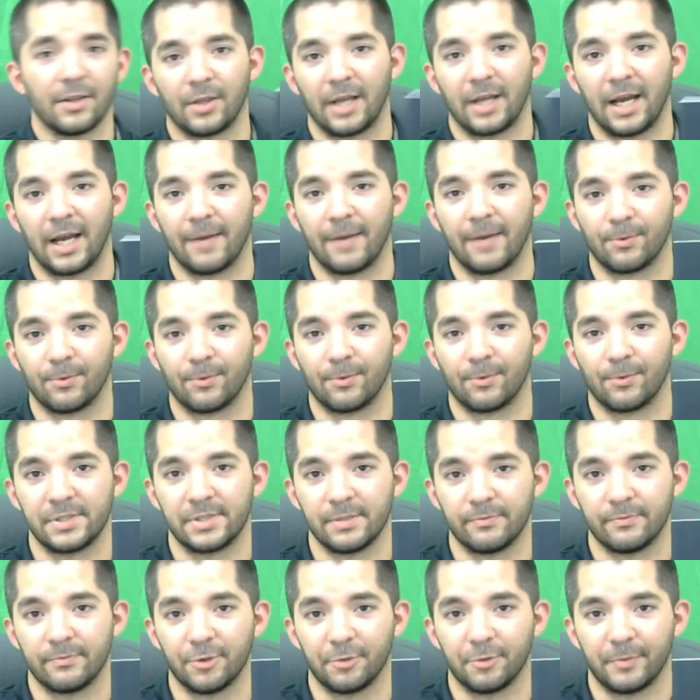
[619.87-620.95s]
I have the red
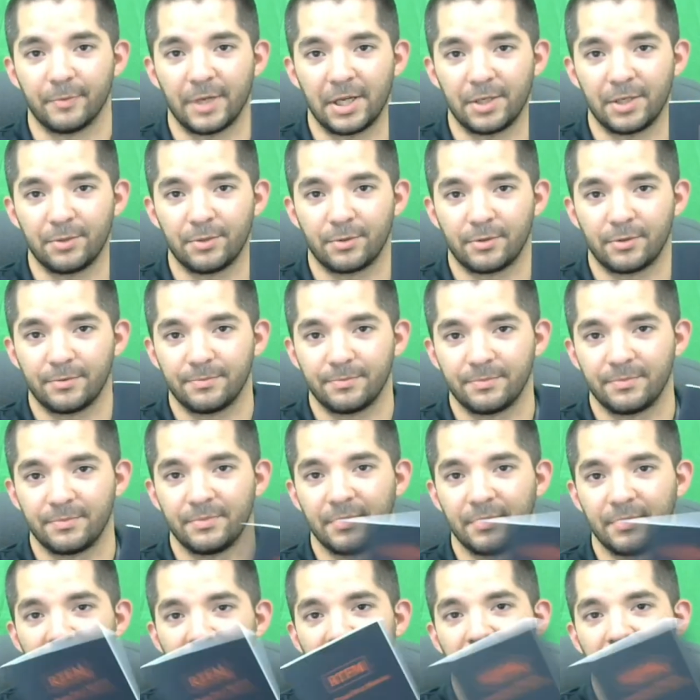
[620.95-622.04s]
team field manual
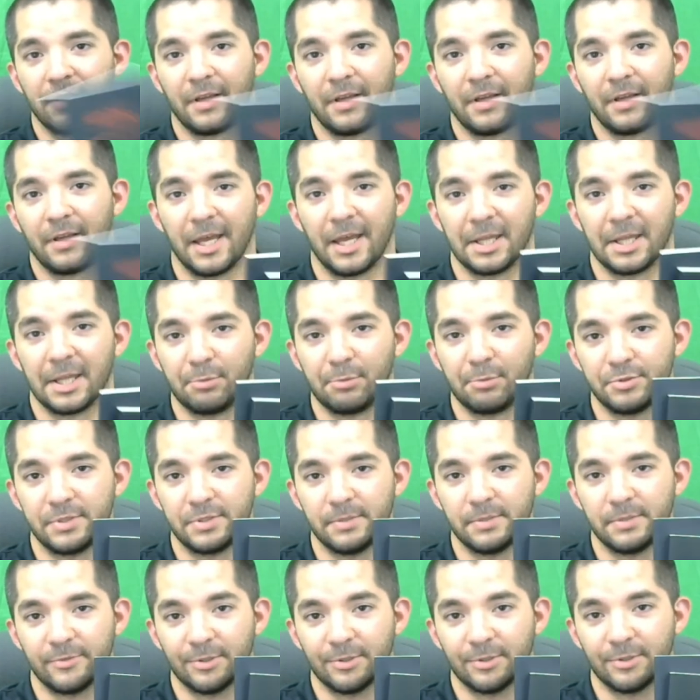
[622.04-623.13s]
and the blue
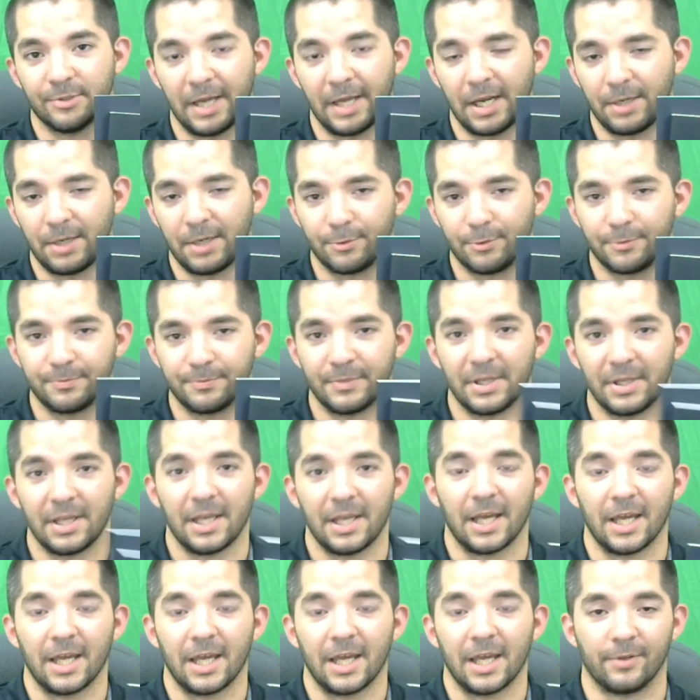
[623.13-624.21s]
team field manual.
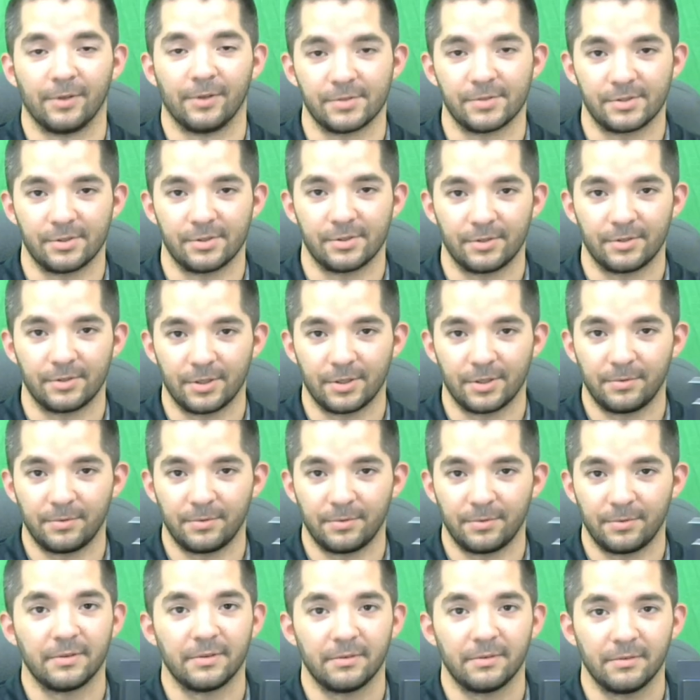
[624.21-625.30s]
And for those that don't know,
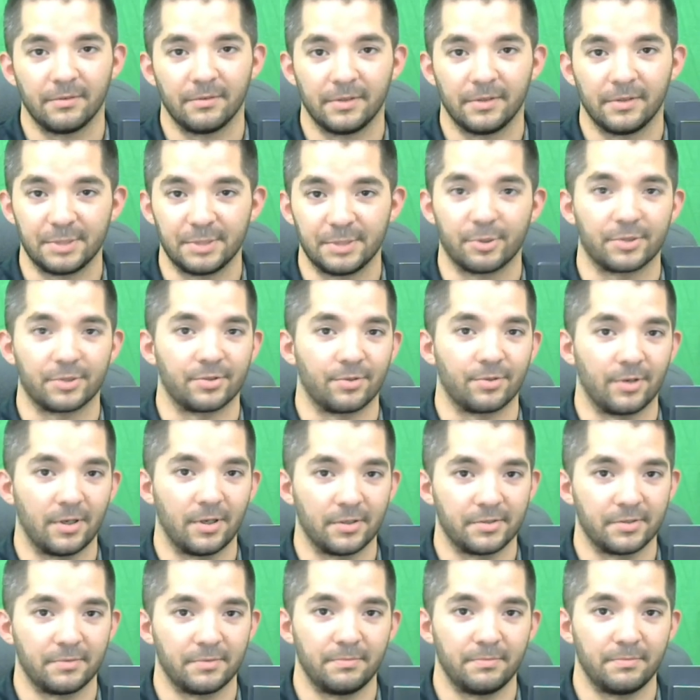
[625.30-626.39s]
these books are
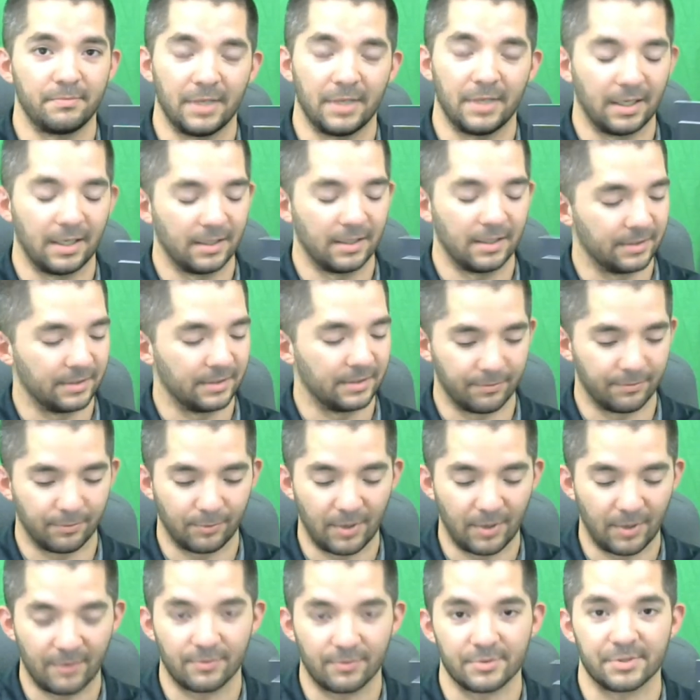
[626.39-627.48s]
awesome. I have
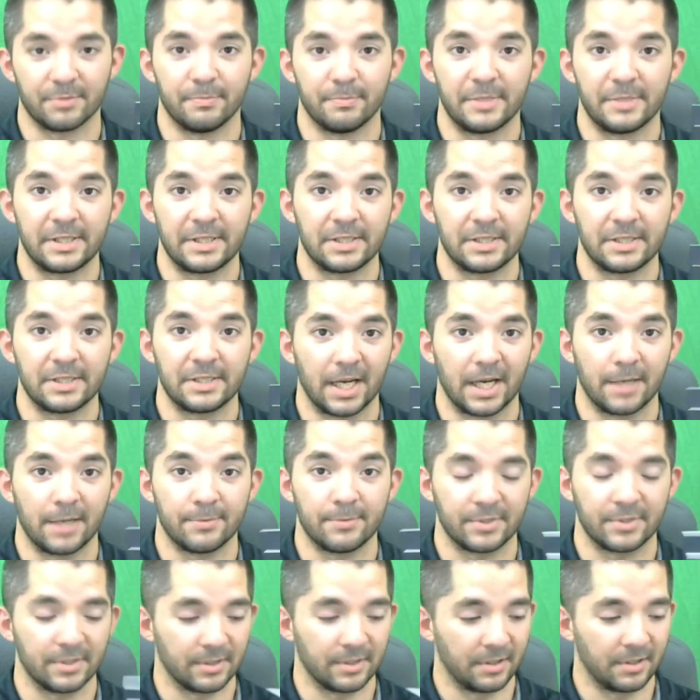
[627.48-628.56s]
referenced them many
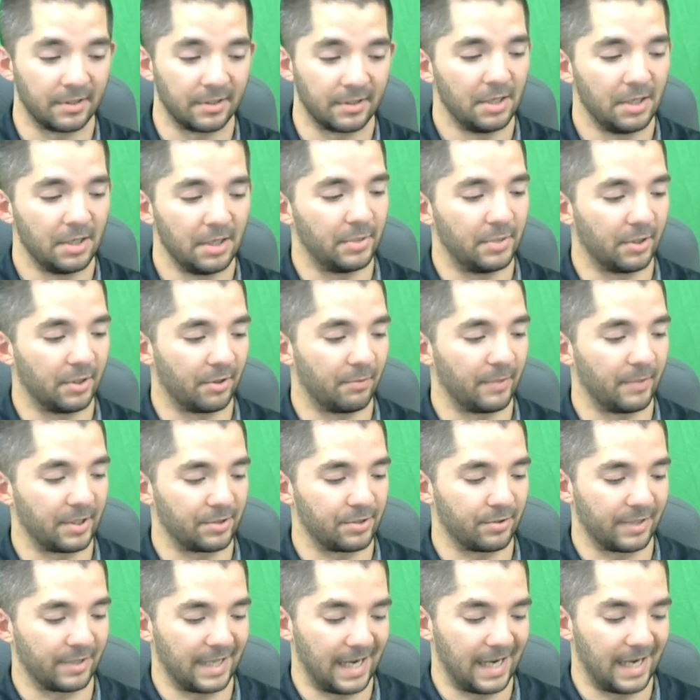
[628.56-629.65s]
times to be able to make
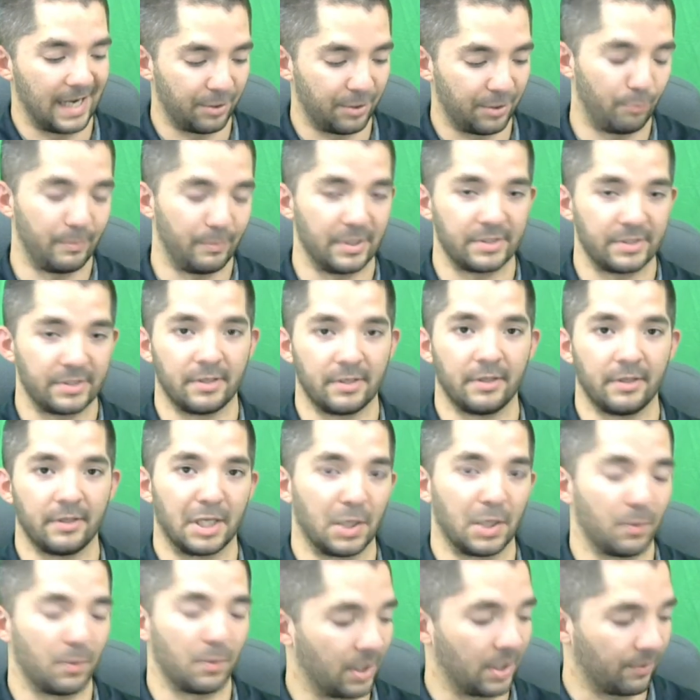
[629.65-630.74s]
sure that I don't miss
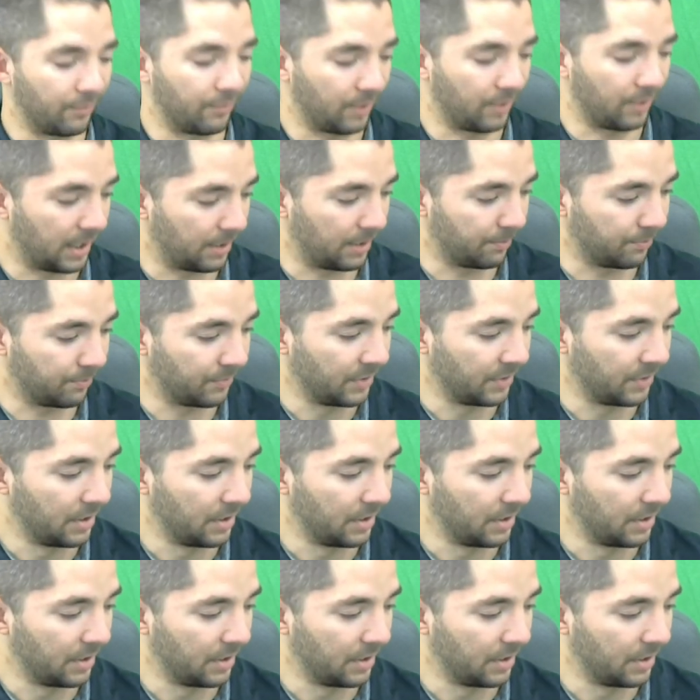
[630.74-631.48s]
anything whenever I'm